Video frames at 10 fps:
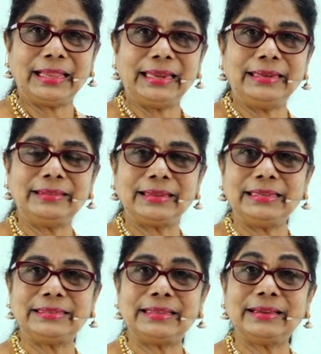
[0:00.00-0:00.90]
83
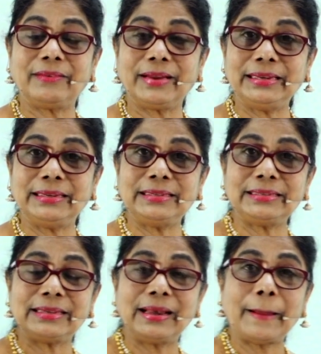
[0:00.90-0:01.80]
is the
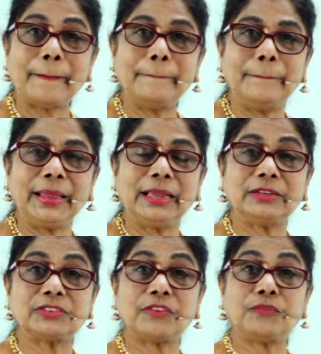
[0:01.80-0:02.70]
greatest,
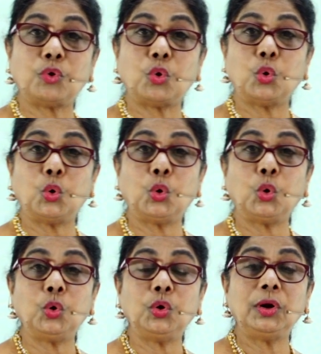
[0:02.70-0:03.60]
biggest of
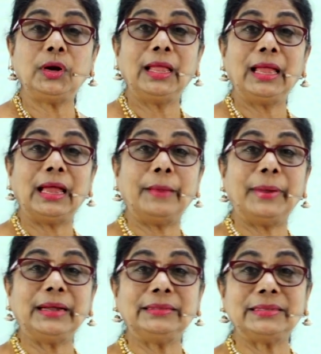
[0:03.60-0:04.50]
all
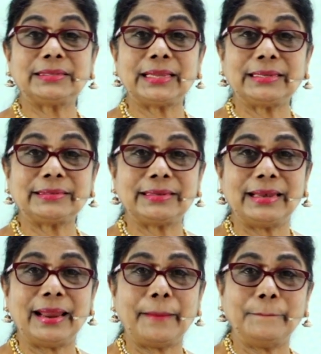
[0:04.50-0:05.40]
among the six
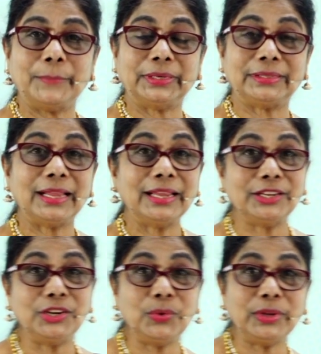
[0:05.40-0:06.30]
numbers.
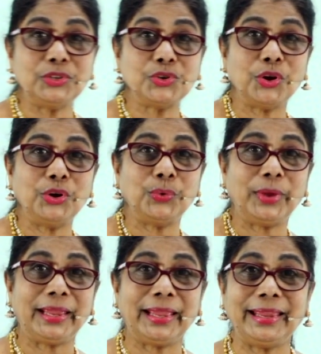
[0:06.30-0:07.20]
Did you enjoy
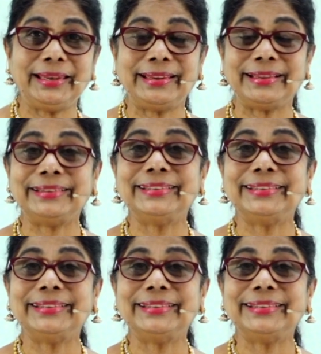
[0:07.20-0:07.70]
doing it?